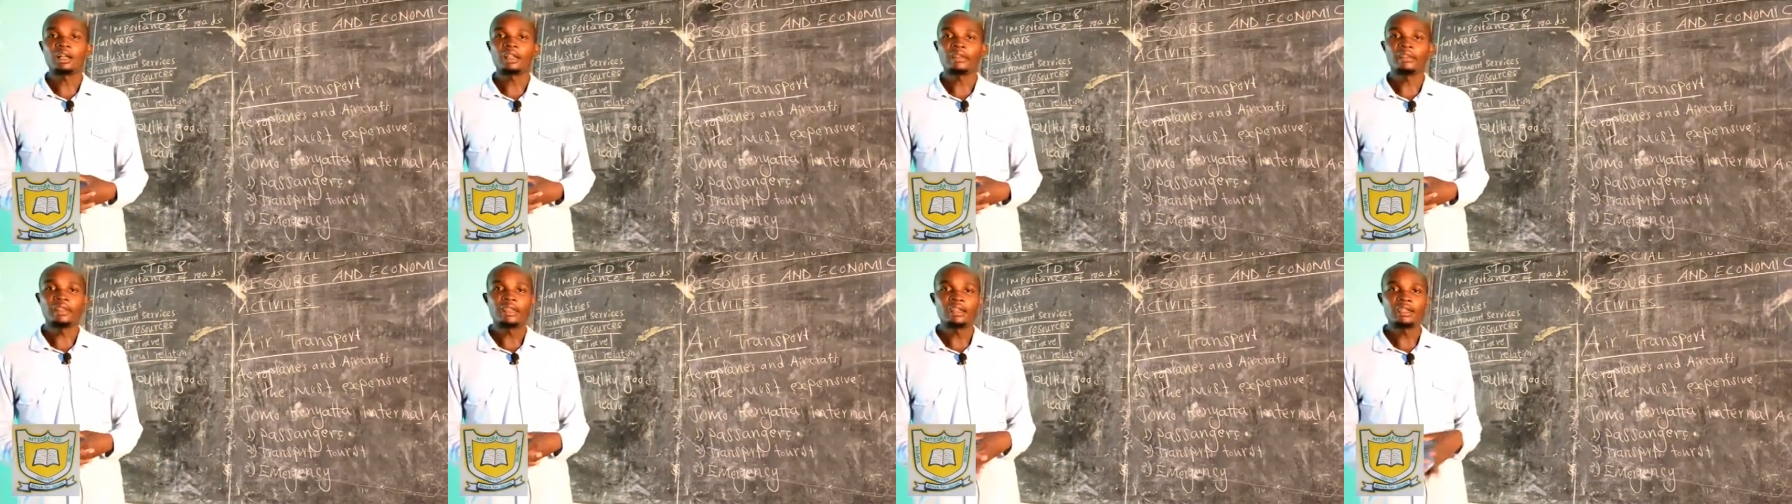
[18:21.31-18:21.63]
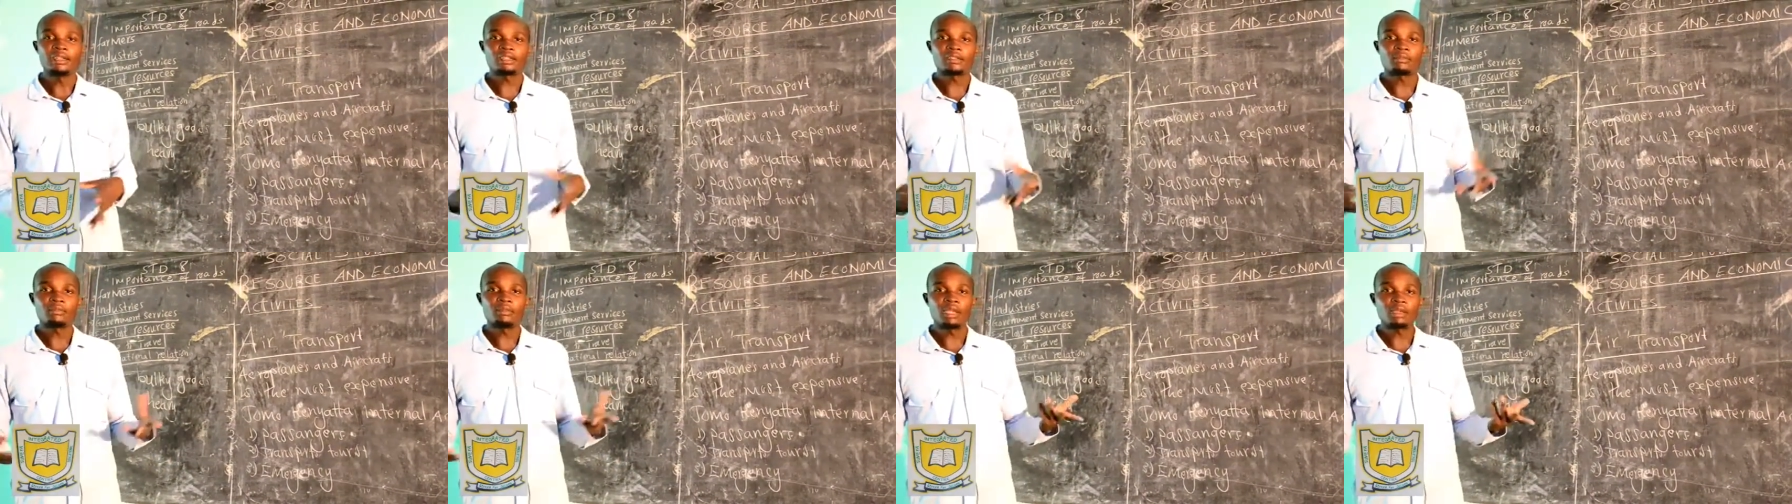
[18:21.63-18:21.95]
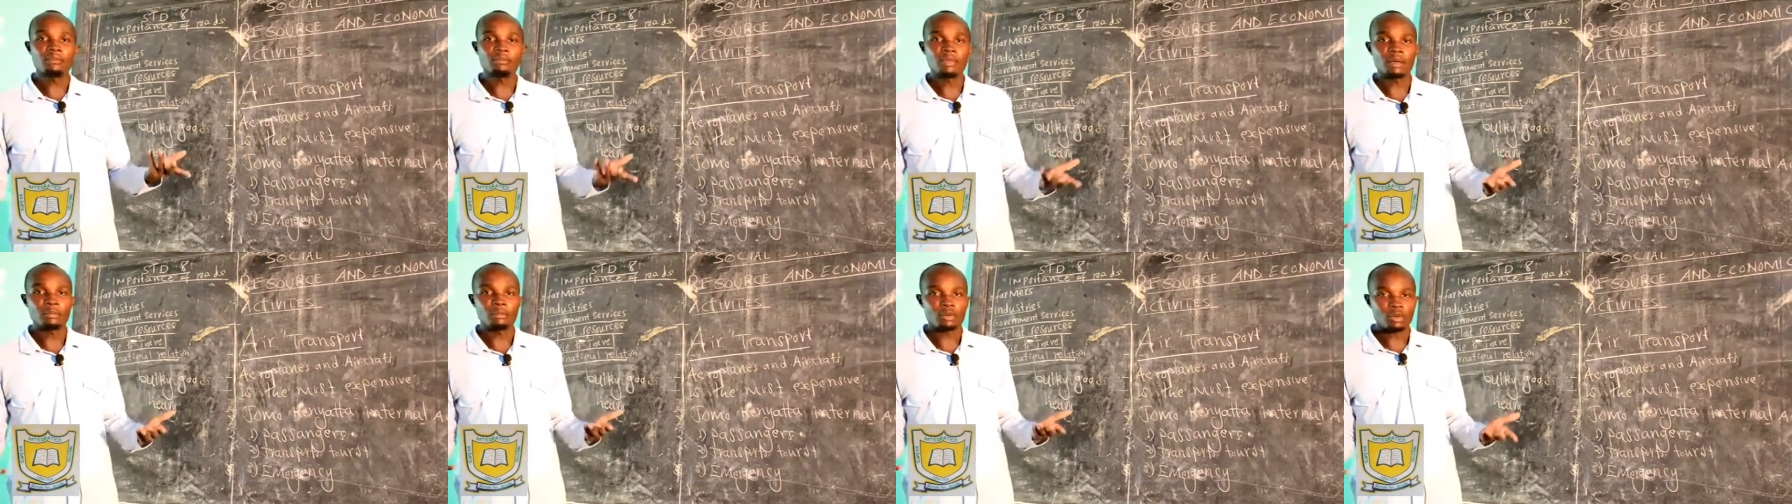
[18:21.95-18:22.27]
there is
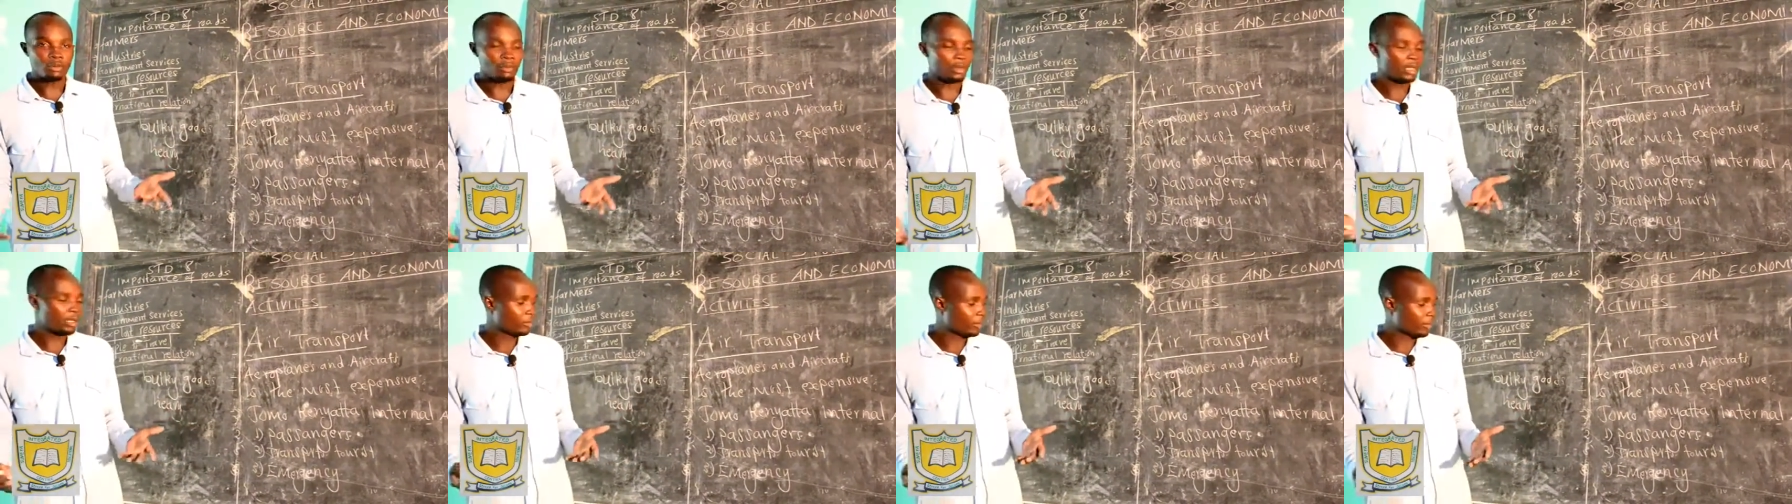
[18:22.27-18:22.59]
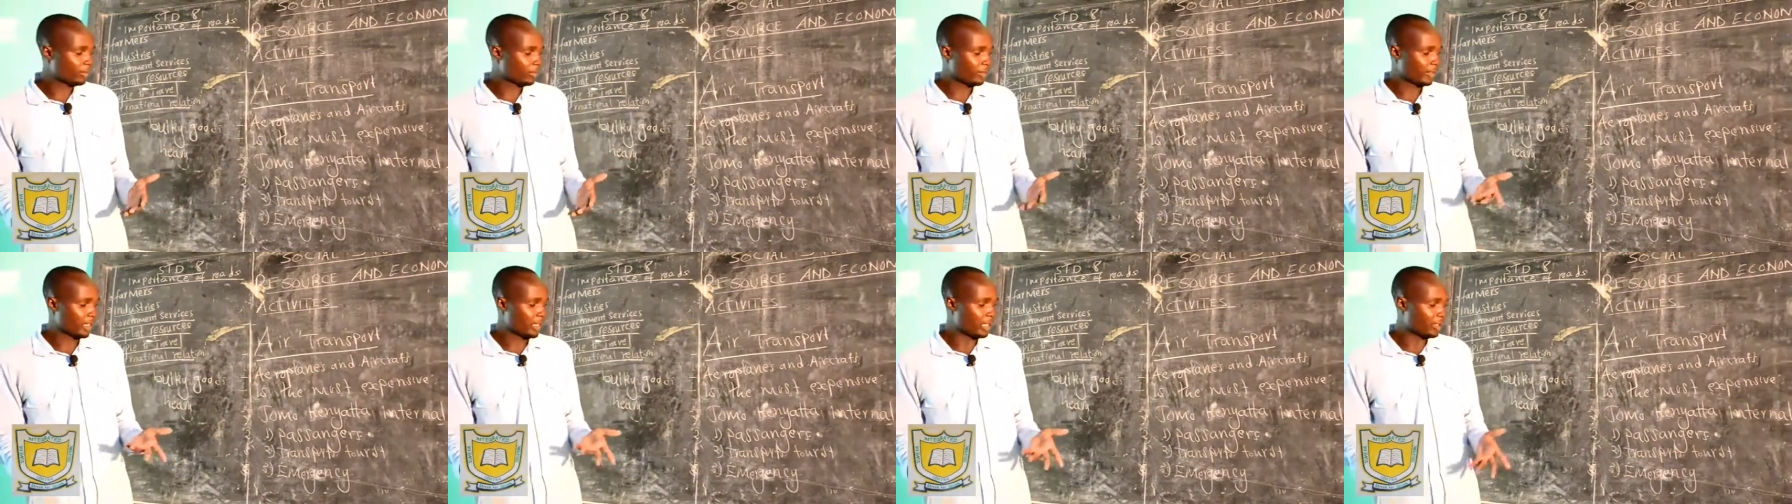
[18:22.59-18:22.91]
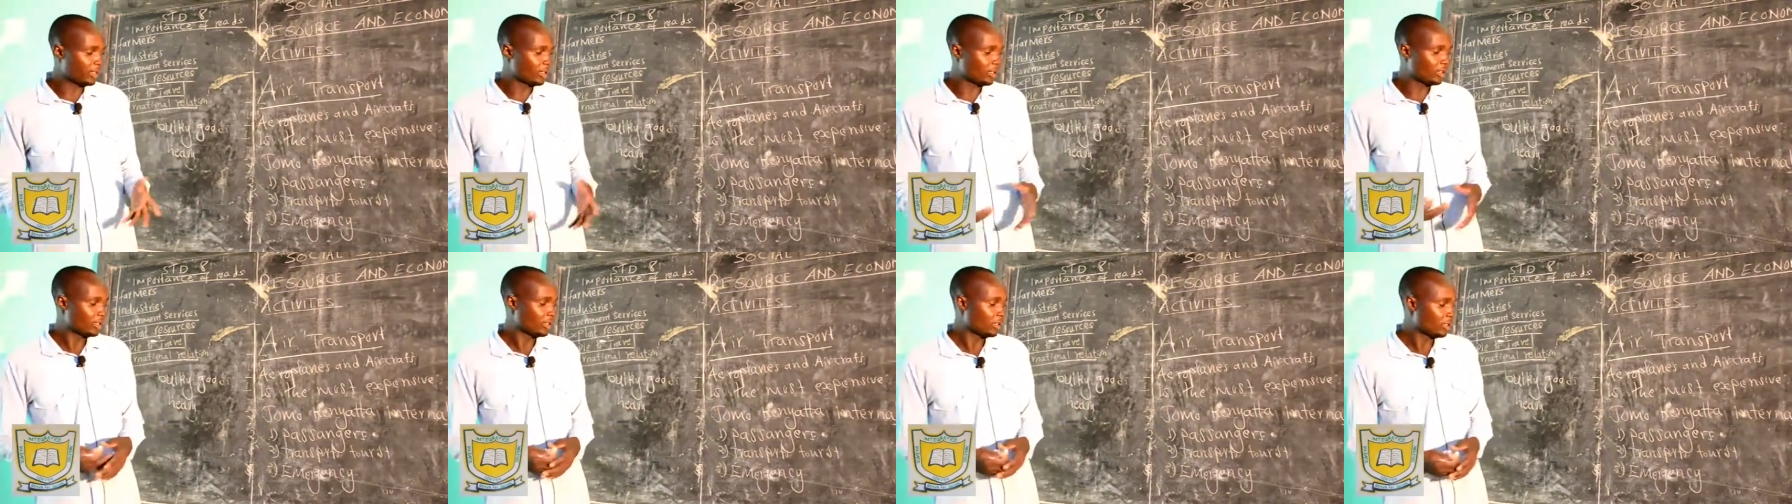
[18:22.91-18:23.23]
maybe a problem of
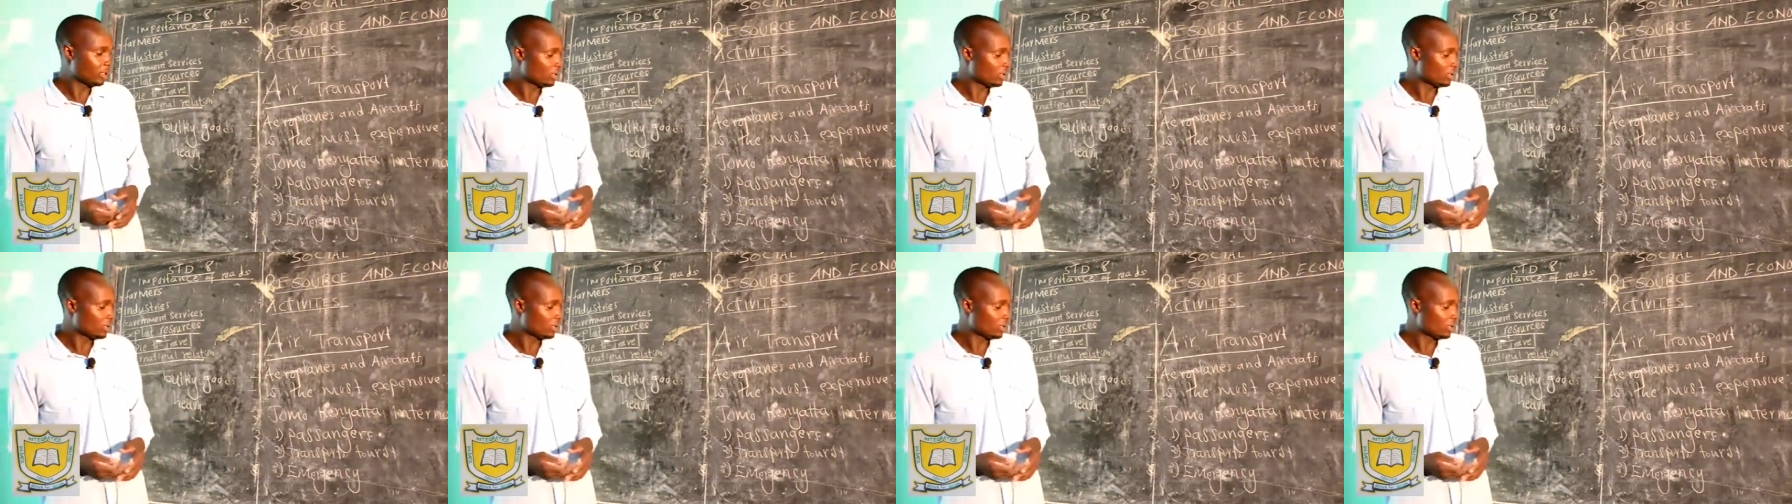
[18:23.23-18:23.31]
health,